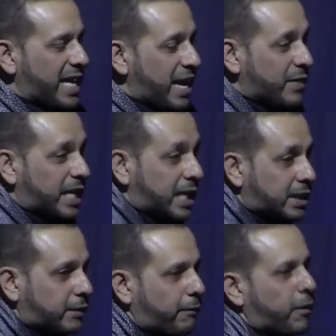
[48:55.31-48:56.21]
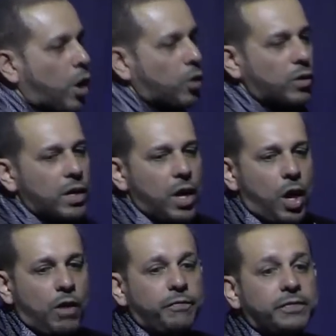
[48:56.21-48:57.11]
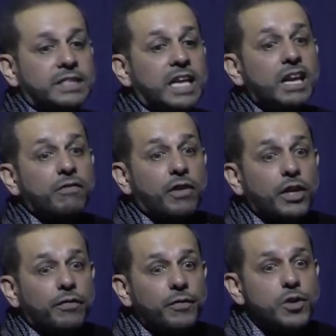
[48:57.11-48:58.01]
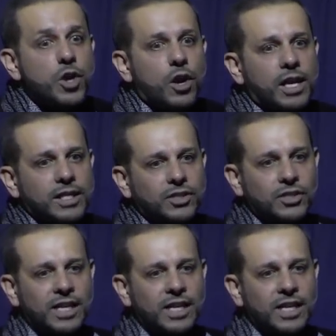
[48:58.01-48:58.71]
even in its flow of delivery of knowledge.